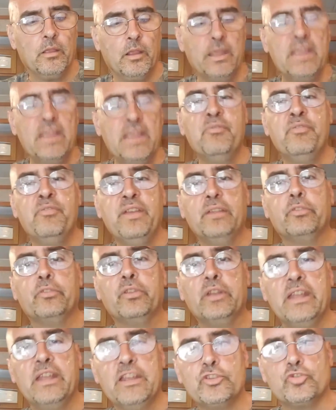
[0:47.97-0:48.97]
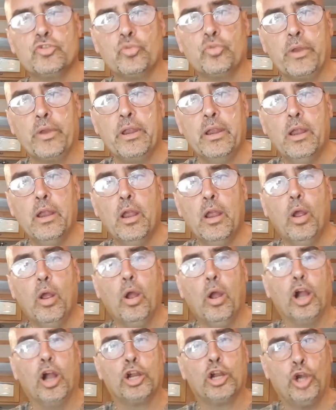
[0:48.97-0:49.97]
events in history
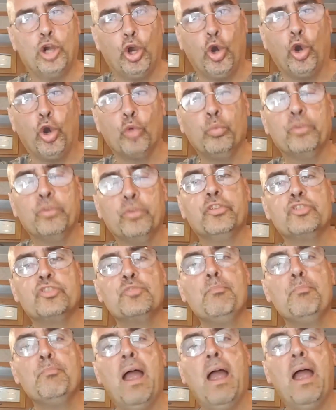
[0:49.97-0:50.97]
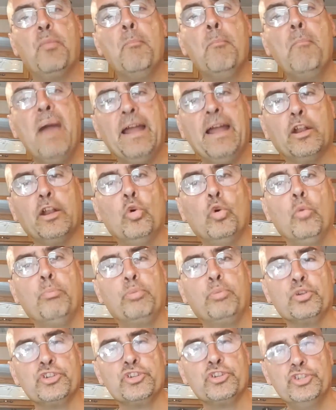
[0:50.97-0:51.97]
occurred with such mathematical
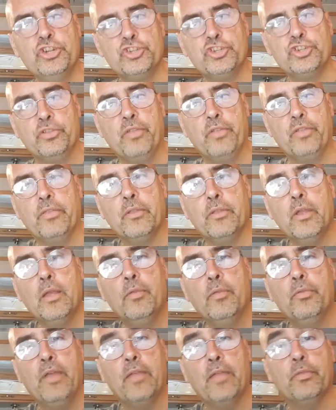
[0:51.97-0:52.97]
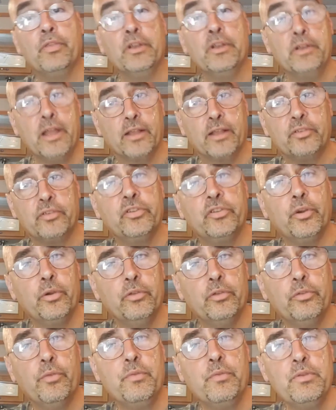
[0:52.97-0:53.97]
precision that that the next
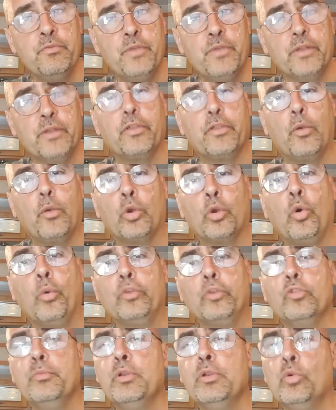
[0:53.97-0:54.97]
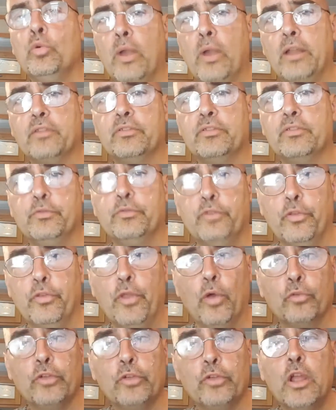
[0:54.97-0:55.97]
series of events that were going to be relative to
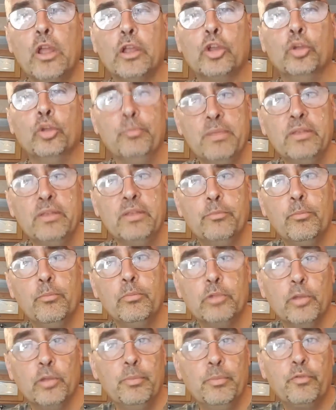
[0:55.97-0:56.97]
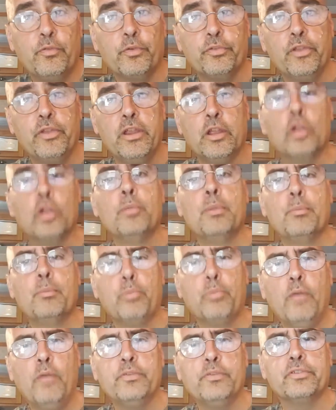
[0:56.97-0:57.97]
those could be could be foreseen, could have been
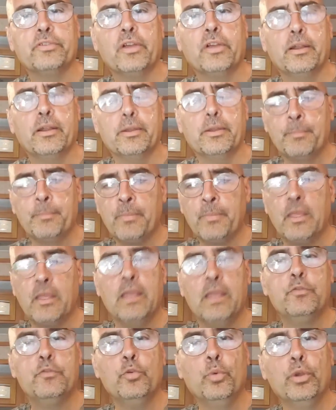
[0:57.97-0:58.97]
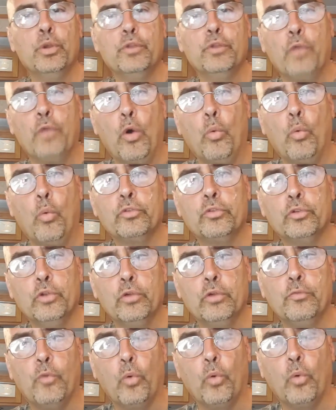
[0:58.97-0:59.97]
prophesied, if you would have known what to
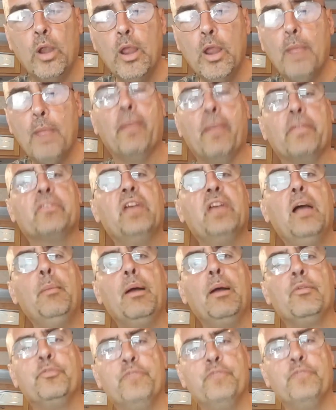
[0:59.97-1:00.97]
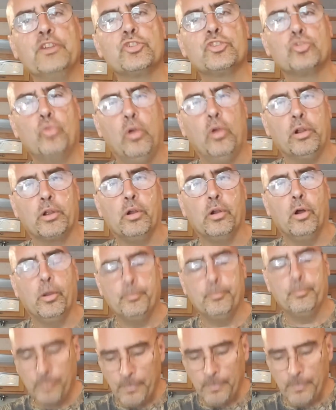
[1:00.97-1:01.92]
look for. By the time I finished Chronicon,